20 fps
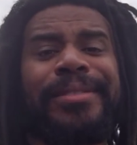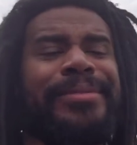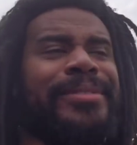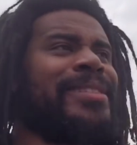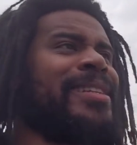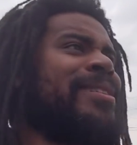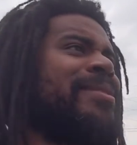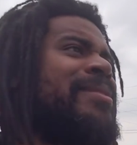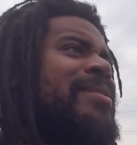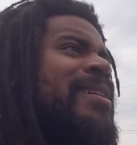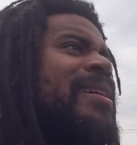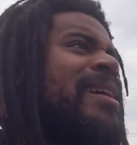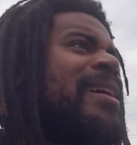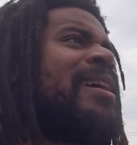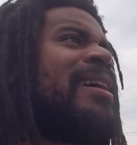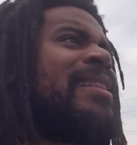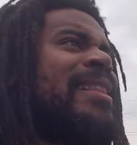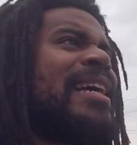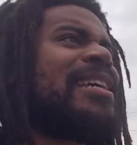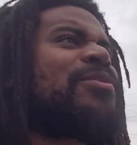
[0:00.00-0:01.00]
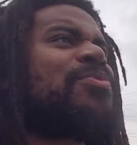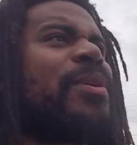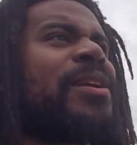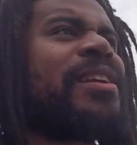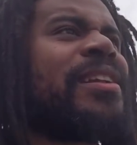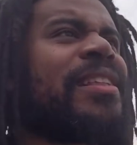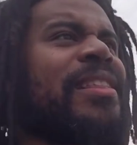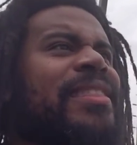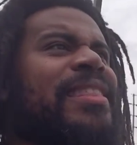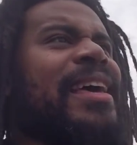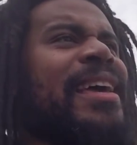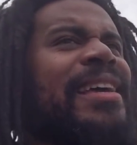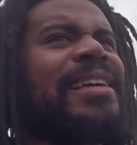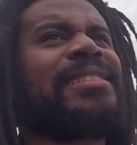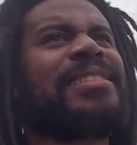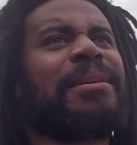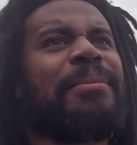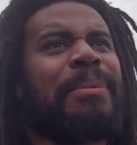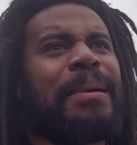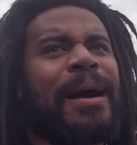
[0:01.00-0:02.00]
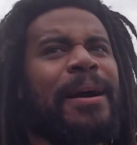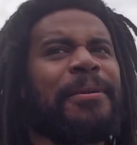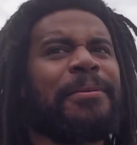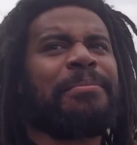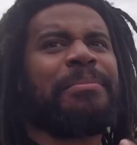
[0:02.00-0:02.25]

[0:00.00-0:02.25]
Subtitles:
You know, that's one of the things about